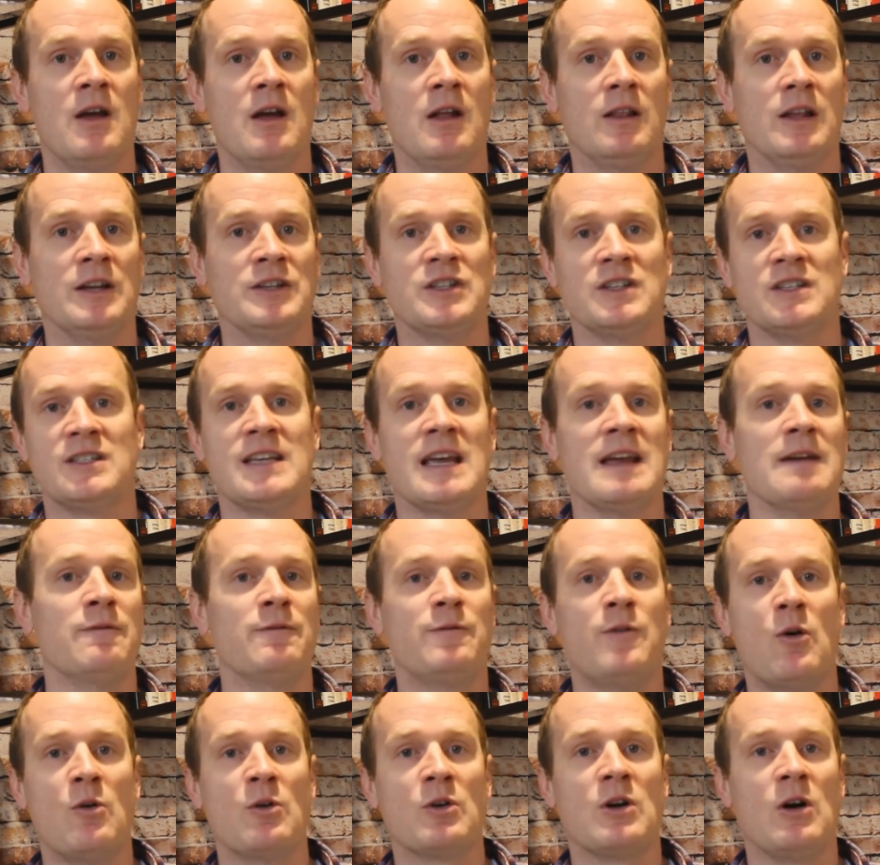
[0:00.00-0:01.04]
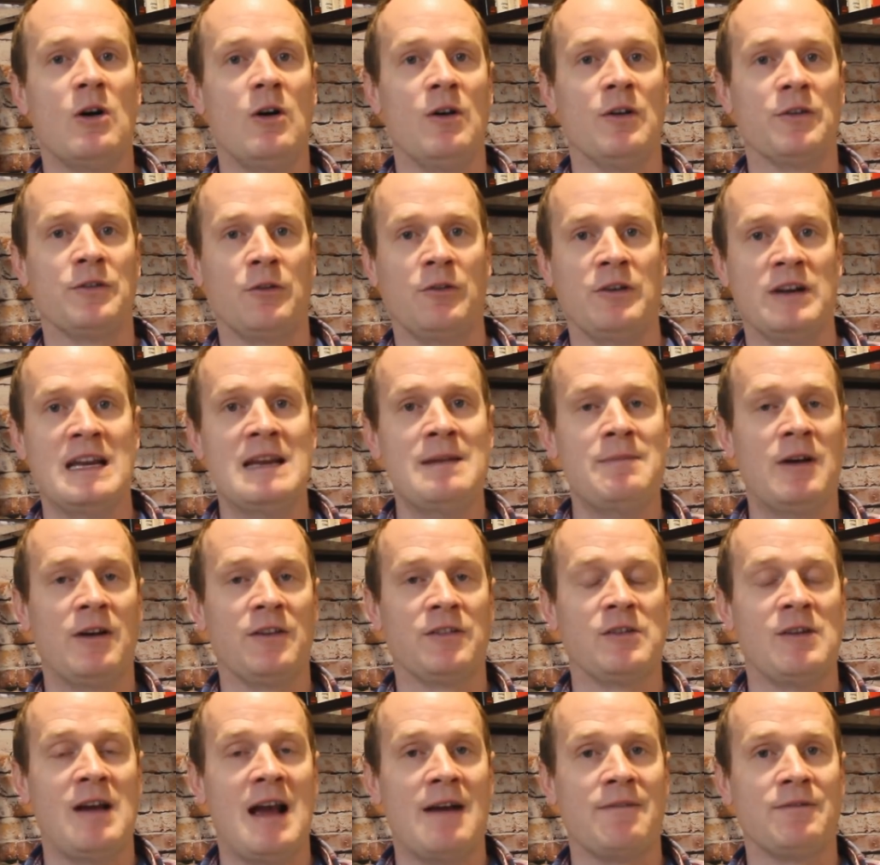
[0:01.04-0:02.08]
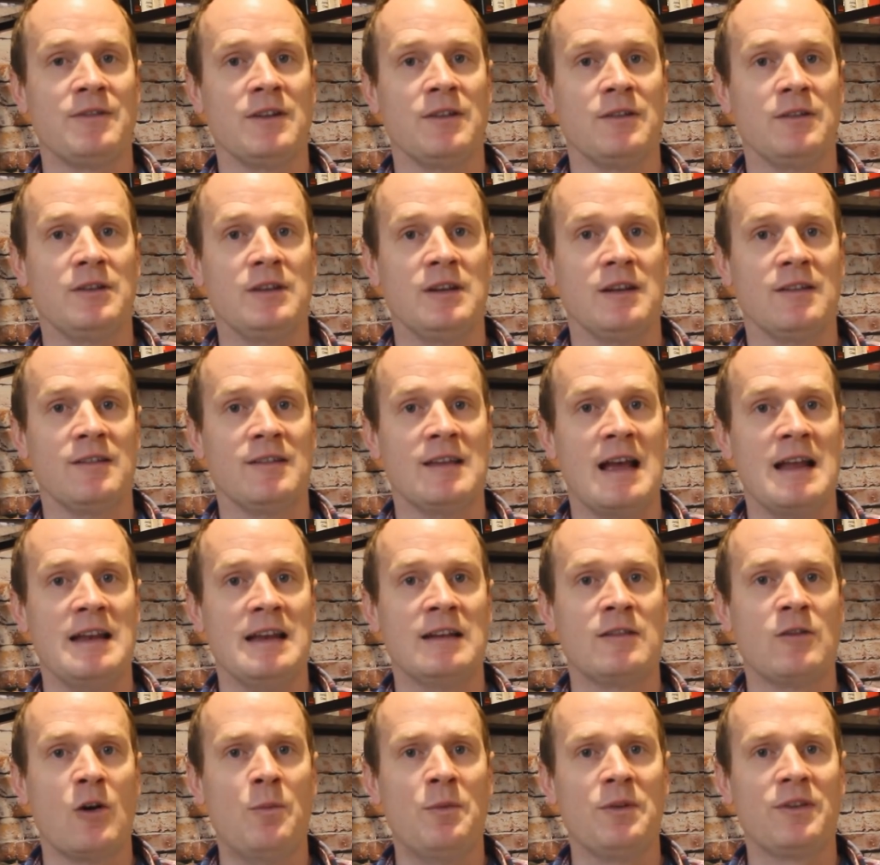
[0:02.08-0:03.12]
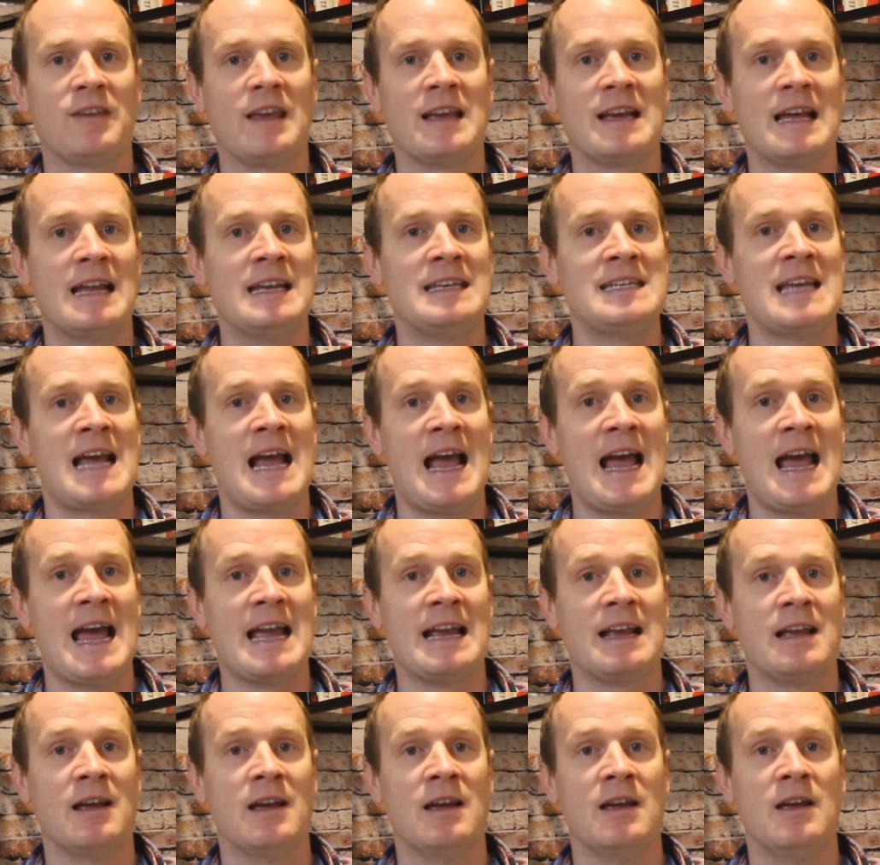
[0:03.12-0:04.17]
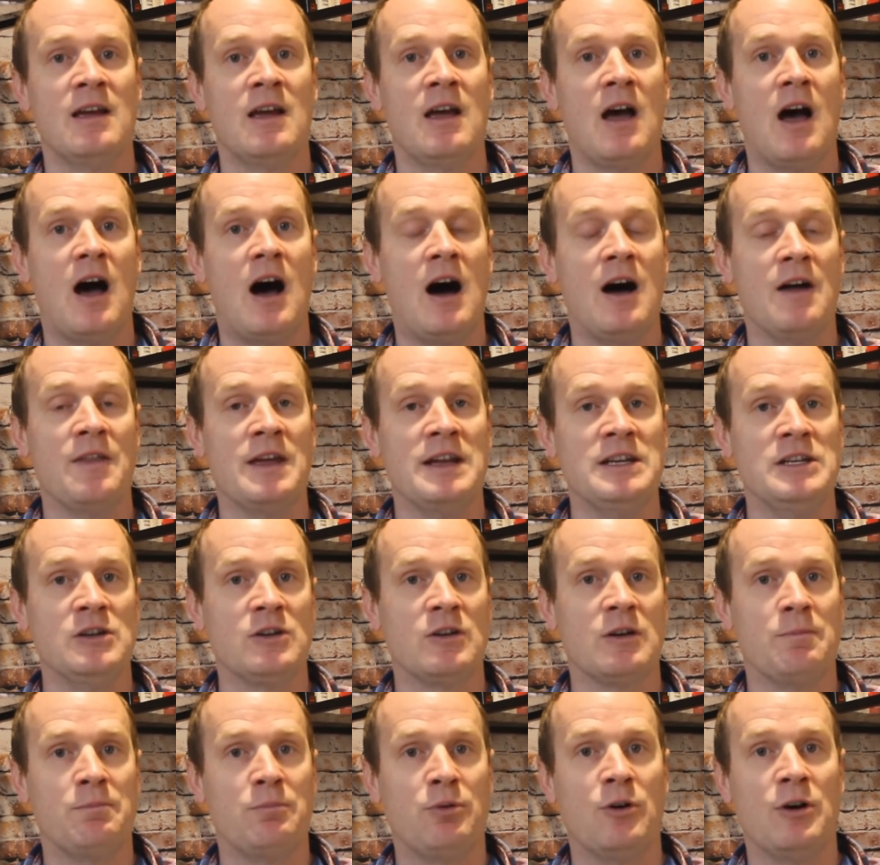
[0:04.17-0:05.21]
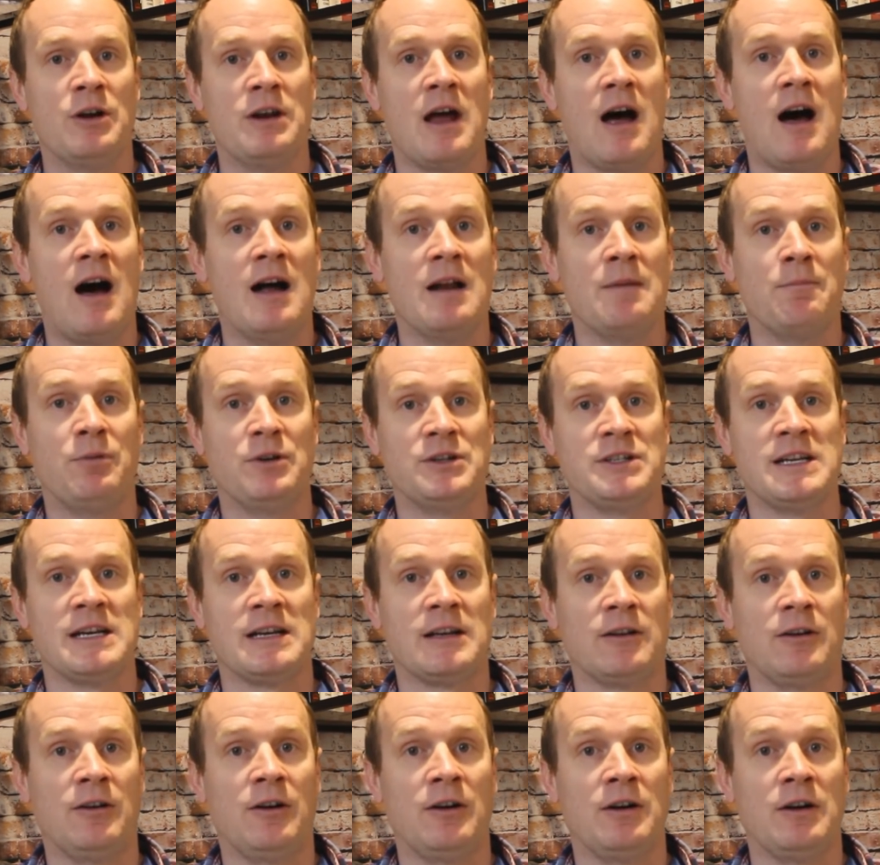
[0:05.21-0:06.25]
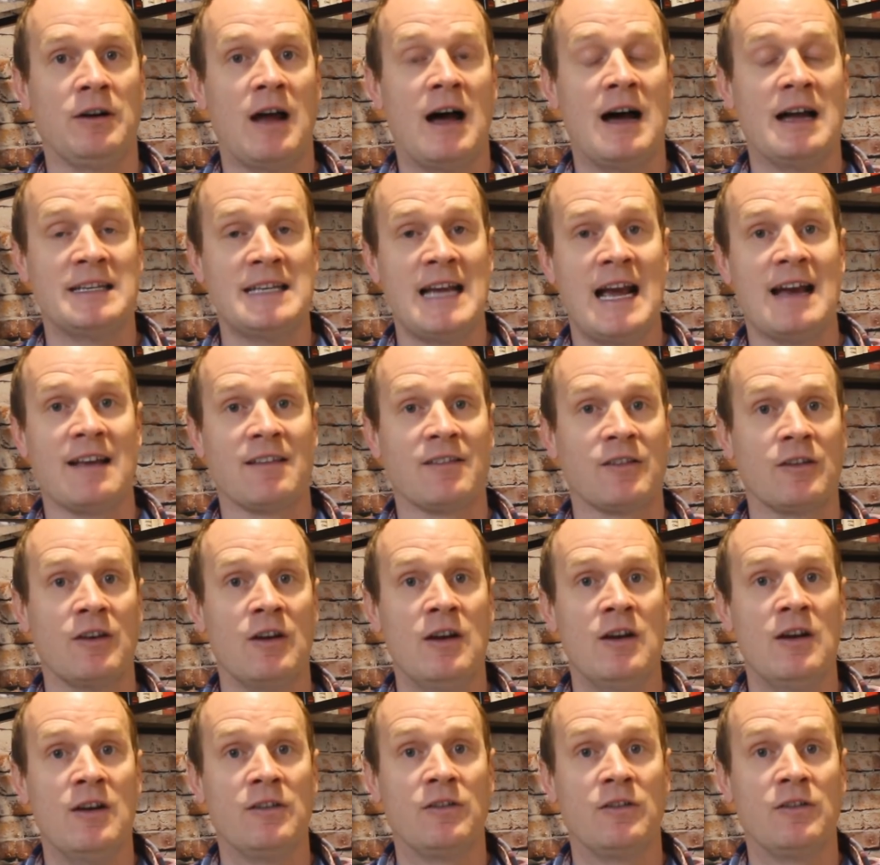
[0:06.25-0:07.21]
let's just say, phone calls or emails you have to send. It's almost like a tag that you could put on particular tasks.